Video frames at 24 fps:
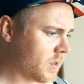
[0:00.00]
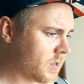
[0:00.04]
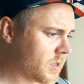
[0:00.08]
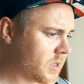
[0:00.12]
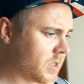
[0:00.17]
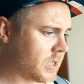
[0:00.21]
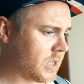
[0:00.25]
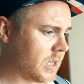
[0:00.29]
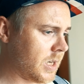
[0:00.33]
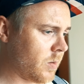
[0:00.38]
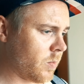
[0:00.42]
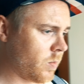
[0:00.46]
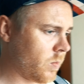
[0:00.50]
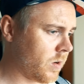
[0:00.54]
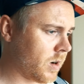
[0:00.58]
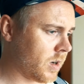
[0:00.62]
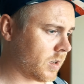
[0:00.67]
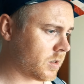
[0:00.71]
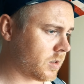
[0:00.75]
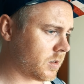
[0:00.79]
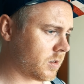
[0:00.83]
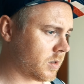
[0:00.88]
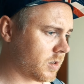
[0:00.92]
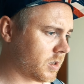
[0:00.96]
see
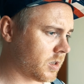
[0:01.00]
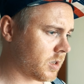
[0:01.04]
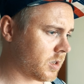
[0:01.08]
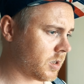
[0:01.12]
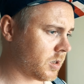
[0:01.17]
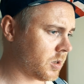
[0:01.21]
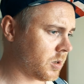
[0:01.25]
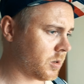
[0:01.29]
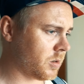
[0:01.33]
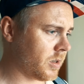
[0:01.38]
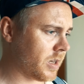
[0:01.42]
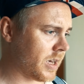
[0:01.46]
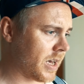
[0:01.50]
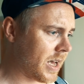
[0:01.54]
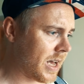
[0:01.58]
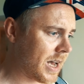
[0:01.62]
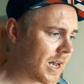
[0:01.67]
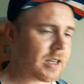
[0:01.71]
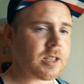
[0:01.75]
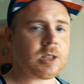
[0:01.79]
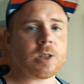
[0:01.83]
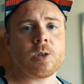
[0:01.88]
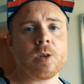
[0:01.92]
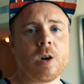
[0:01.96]
what today
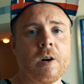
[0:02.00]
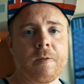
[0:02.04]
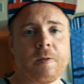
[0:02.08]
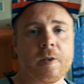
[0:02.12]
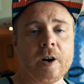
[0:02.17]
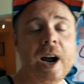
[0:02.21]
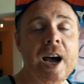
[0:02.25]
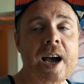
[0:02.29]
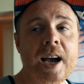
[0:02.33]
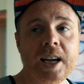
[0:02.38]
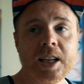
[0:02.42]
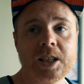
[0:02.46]
has to offer.